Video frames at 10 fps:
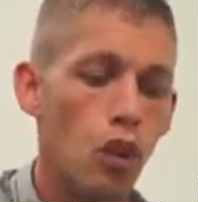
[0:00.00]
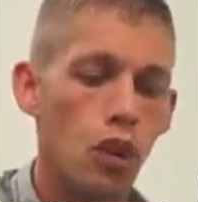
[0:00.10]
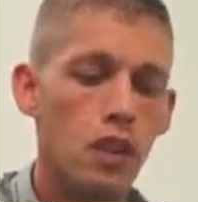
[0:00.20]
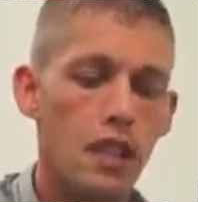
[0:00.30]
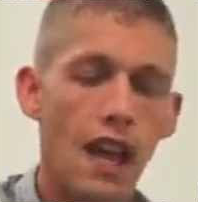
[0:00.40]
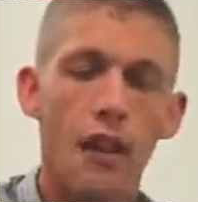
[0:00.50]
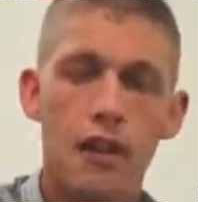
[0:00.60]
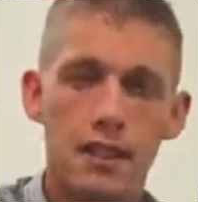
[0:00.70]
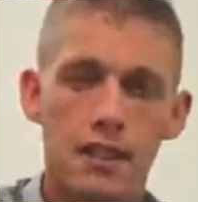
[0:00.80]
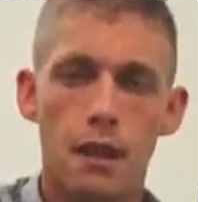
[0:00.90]
where you can
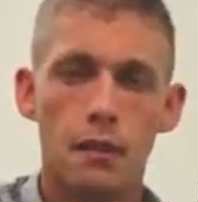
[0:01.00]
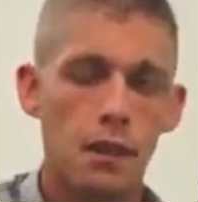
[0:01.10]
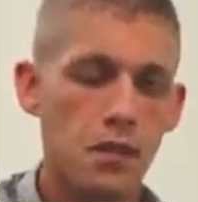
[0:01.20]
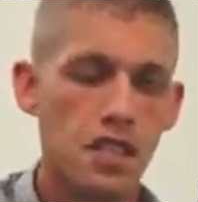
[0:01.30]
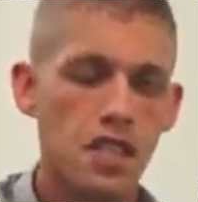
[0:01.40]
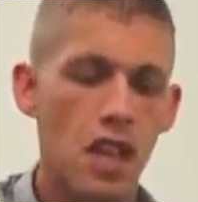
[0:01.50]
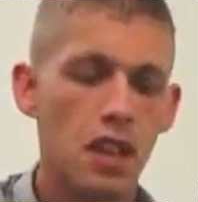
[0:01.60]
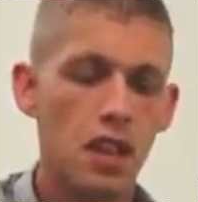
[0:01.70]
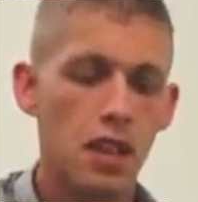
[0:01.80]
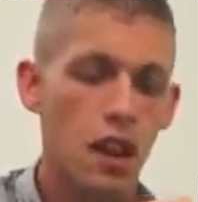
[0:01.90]
tell that something was
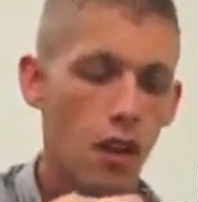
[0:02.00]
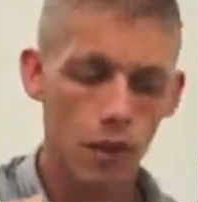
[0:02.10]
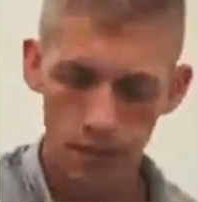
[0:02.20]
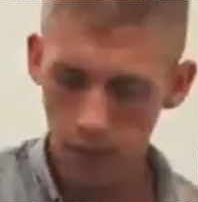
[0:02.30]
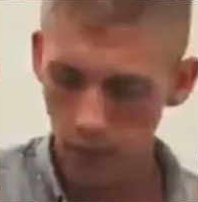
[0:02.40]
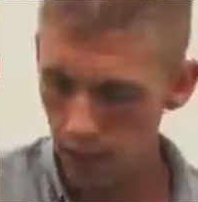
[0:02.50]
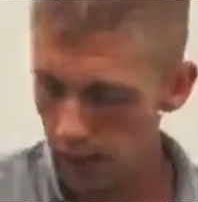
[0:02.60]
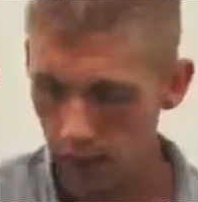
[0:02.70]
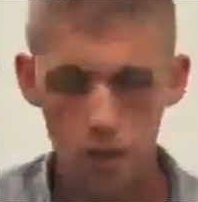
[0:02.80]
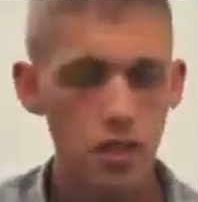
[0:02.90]
stuck in there,
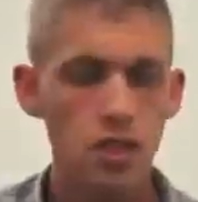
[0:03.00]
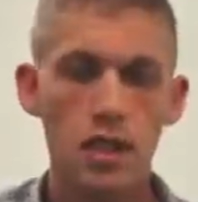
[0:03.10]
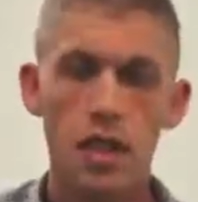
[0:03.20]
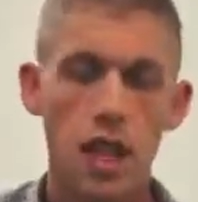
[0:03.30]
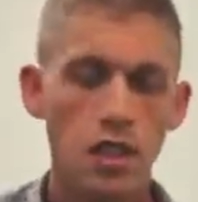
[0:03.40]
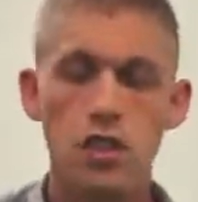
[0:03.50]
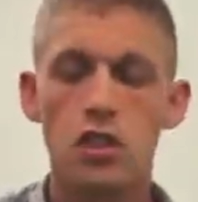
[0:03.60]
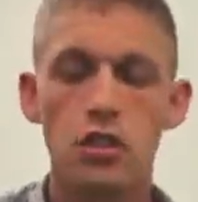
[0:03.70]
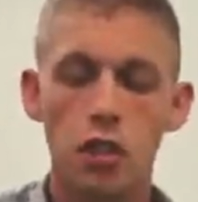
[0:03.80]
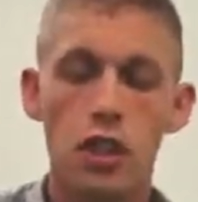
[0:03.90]
it's just an
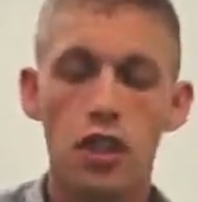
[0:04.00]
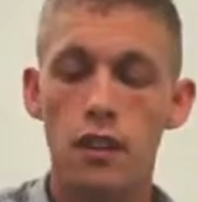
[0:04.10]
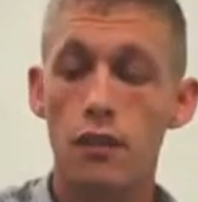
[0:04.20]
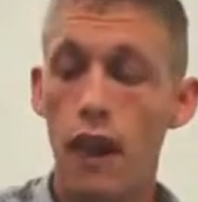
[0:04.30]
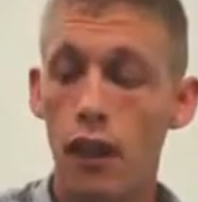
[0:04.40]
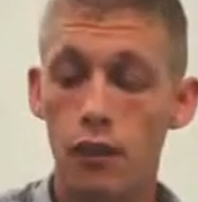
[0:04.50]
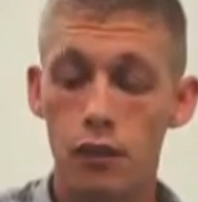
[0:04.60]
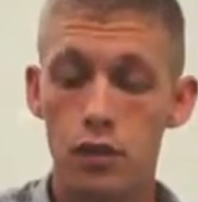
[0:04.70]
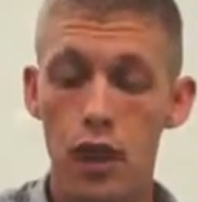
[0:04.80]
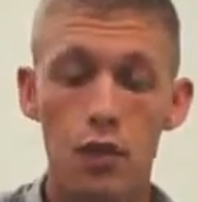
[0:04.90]
indication to look in the
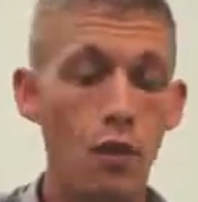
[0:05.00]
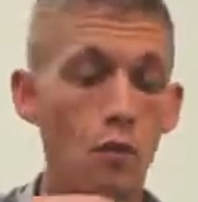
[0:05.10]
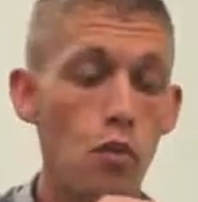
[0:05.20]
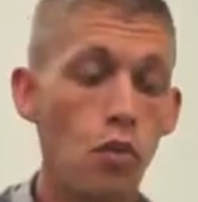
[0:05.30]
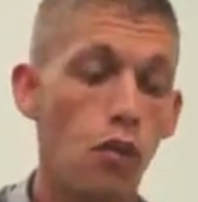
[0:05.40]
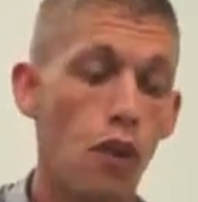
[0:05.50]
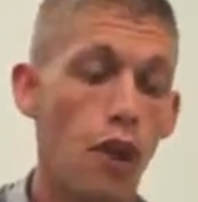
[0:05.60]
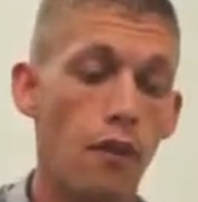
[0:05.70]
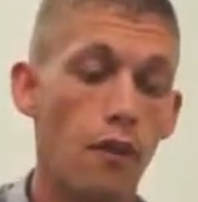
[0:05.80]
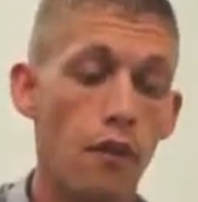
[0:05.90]
valve, try to
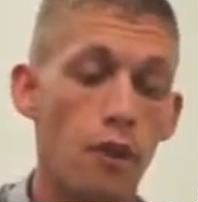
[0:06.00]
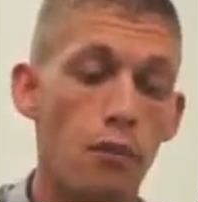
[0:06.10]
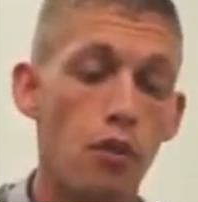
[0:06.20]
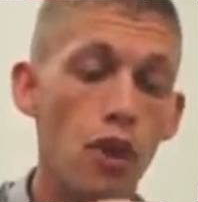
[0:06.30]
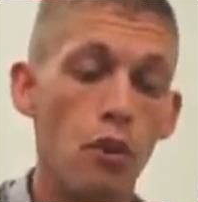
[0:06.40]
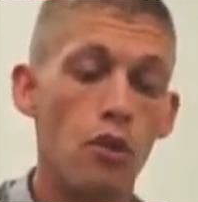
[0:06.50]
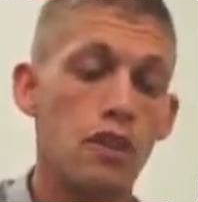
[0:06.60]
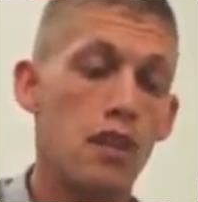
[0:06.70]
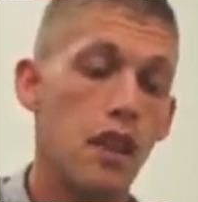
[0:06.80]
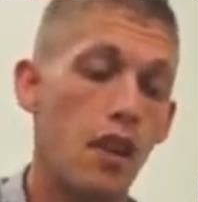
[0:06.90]
remove whatever debris
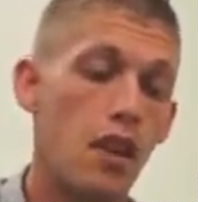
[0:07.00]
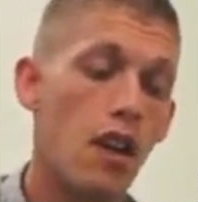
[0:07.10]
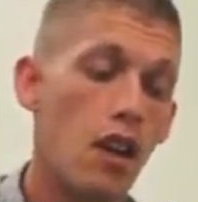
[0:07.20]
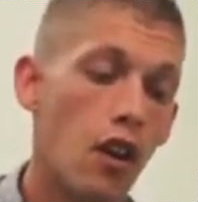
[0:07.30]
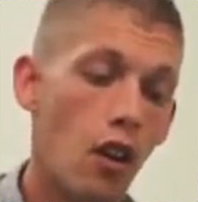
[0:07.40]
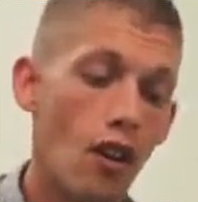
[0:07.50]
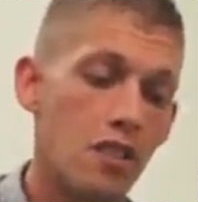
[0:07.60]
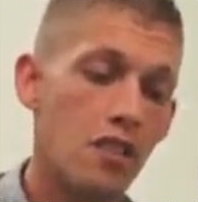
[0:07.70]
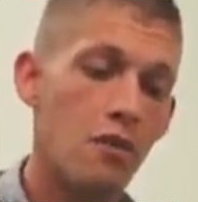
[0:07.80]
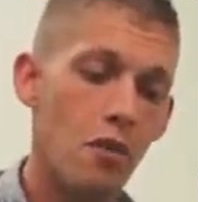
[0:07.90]
was in there
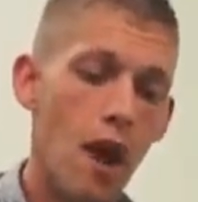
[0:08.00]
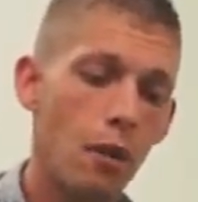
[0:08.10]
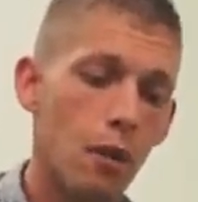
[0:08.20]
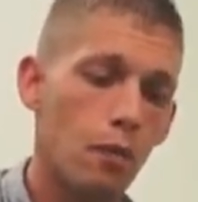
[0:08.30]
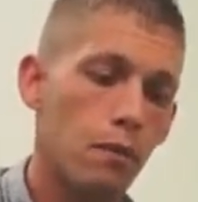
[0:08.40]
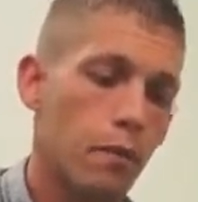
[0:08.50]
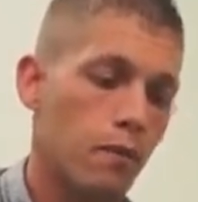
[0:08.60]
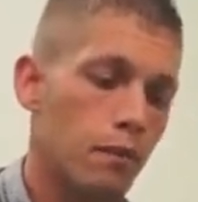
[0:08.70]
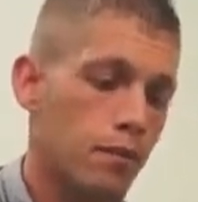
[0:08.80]
causing the problem.